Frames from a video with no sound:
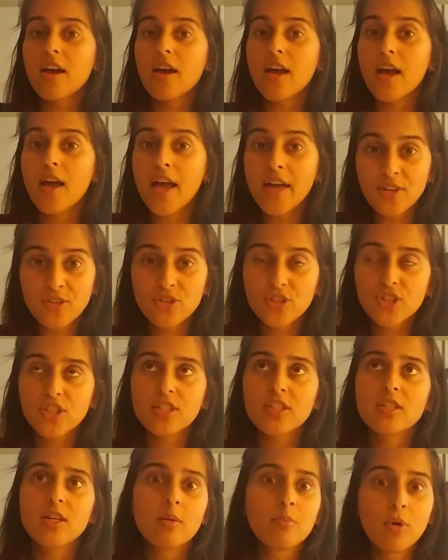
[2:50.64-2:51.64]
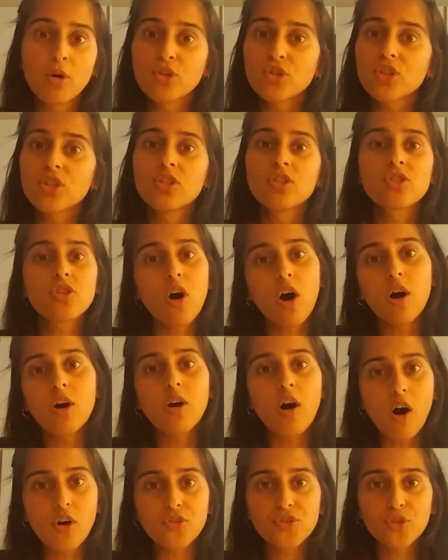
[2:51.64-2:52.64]
energy, emotions all
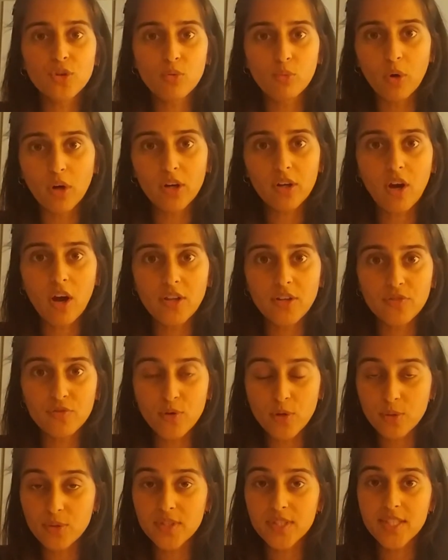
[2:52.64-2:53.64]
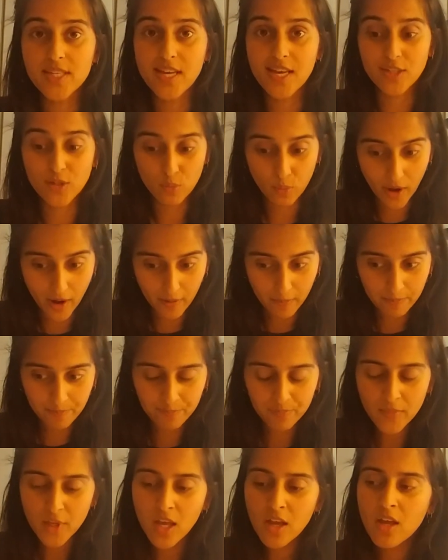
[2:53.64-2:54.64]
also work on a frequency as well.
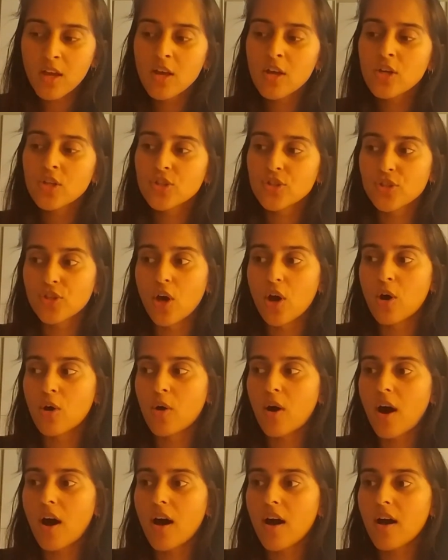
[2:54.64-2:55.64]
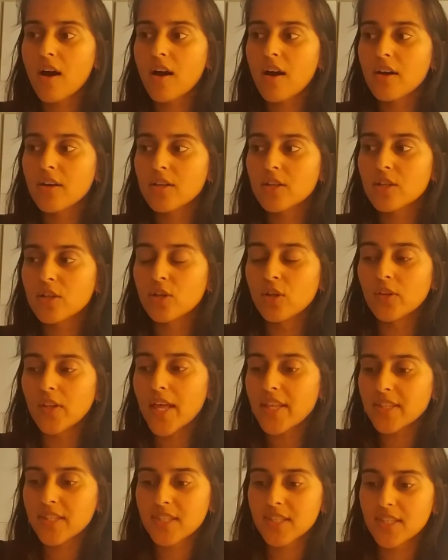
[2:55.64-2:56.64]
So,
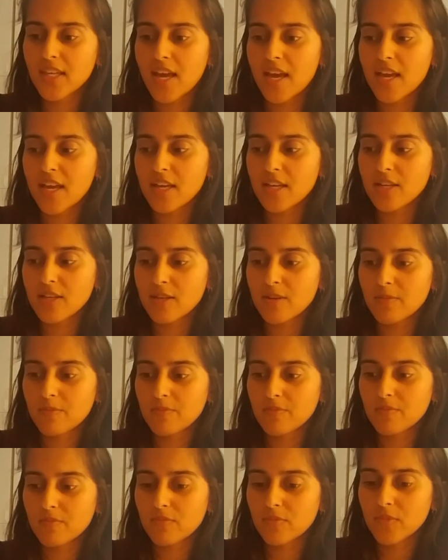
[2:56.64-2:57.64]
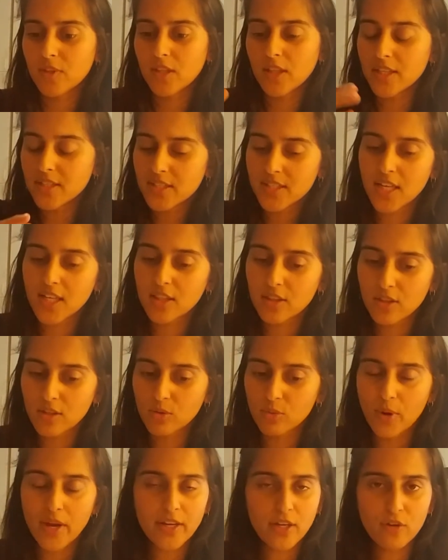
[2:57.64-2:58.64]
let's take the
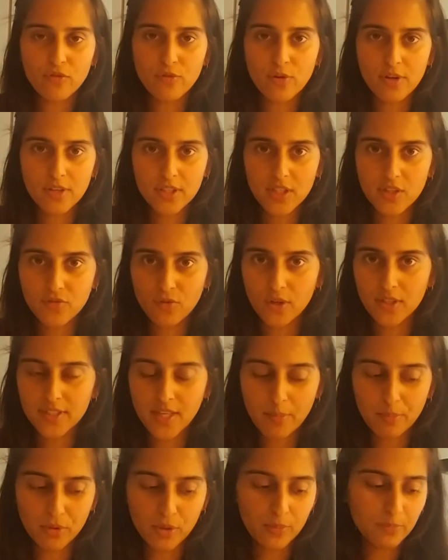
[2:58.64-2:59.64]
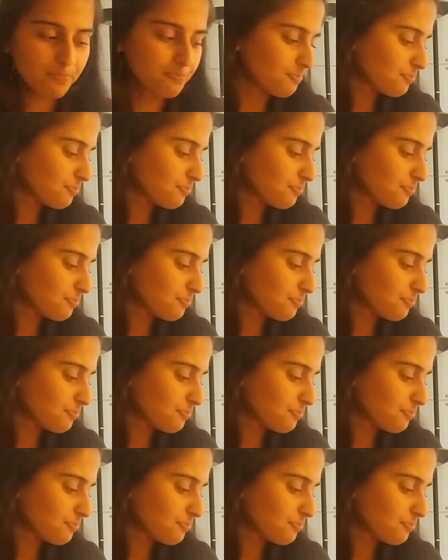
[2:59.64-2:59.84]
radio frequency for example.